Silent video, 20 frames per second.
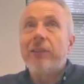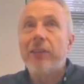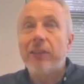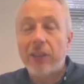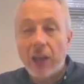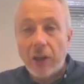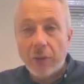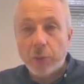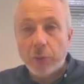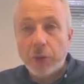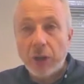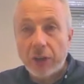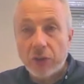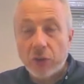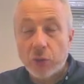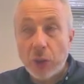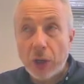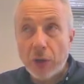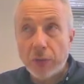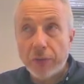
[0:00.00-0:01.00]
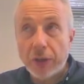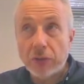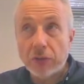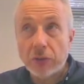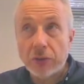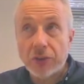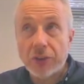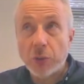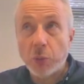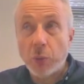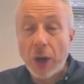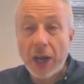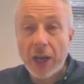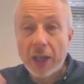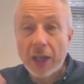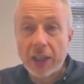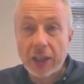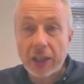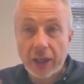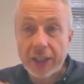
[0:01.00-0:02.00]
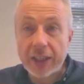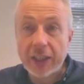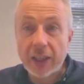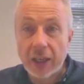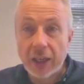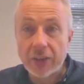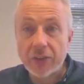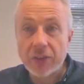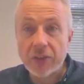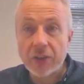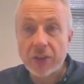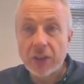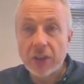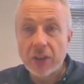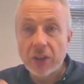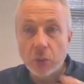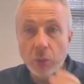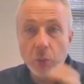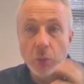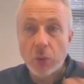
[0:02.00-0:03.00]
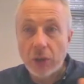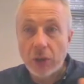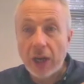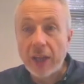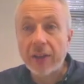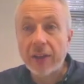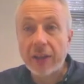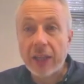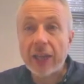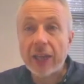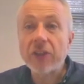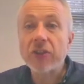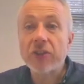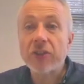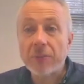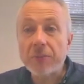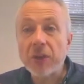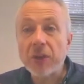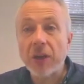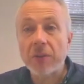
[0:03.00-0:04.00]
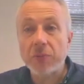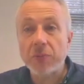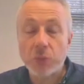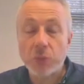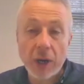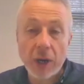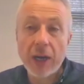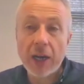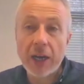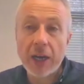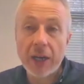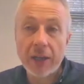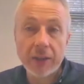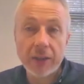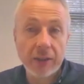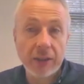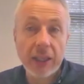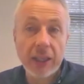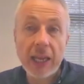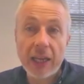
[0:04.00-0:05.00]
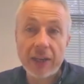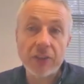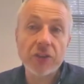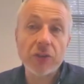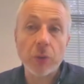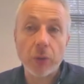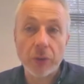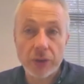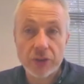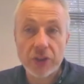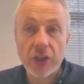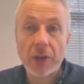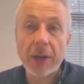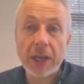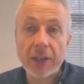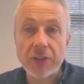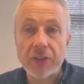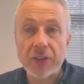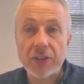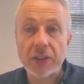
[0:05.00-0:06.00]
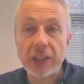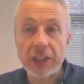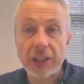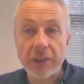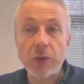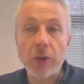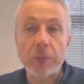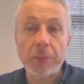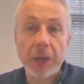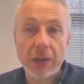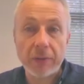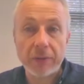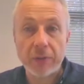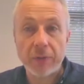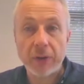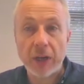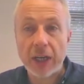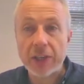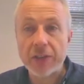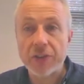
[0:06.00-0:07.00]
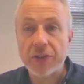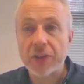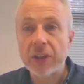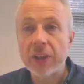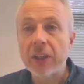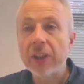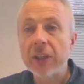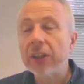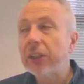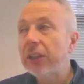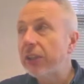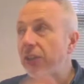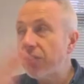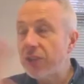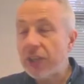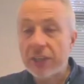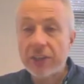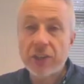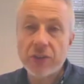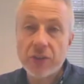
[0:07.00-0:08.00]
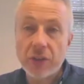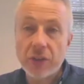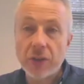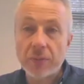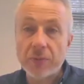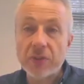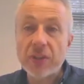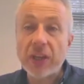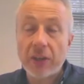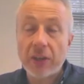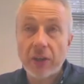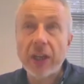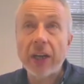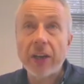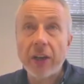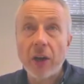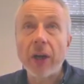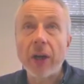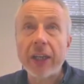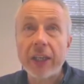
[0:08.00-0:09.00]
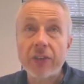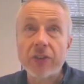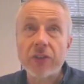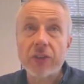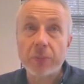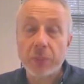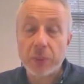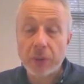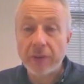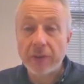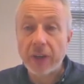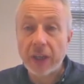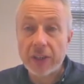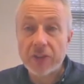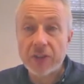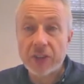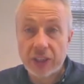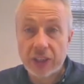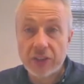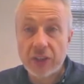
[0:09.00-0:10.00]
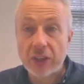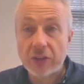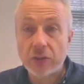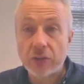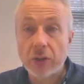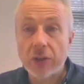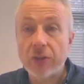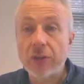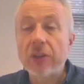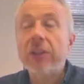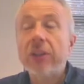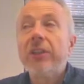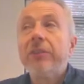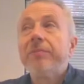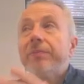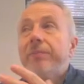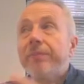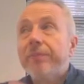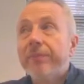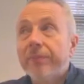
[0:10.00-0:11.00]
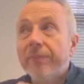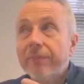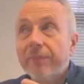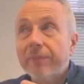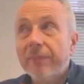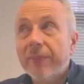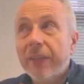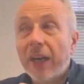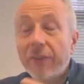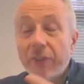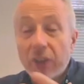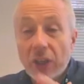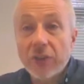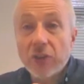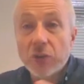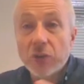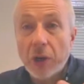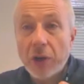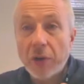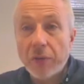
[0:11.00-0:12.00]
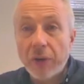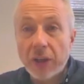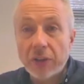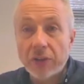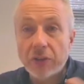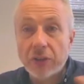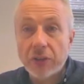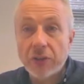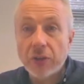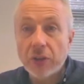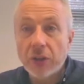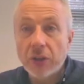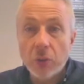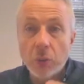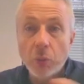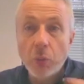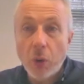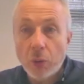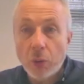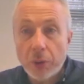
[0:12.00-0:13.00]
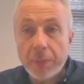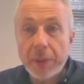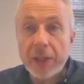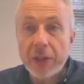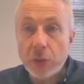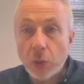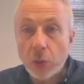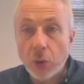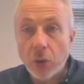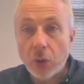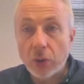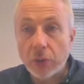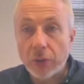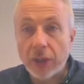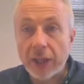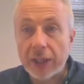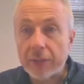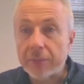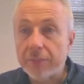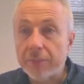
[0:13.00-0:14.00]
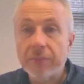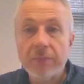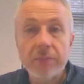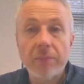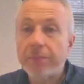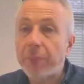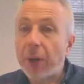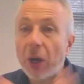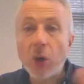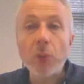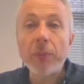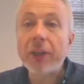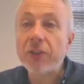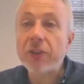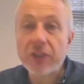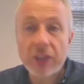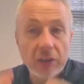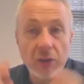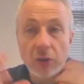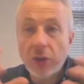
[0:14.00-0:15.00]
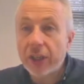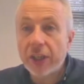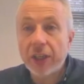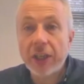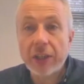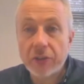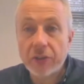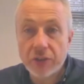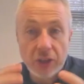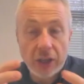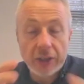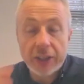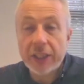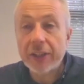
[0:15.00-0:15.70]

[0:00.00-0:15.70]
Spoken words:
I've done 1,200. So where can I cut? And that's sometimes where the editor or the sub-editor can give you a bit of advice. Send it to them, say, look, I know I need to provide 600. I've done 1,200. What would be your thing? By all means, look at it, study it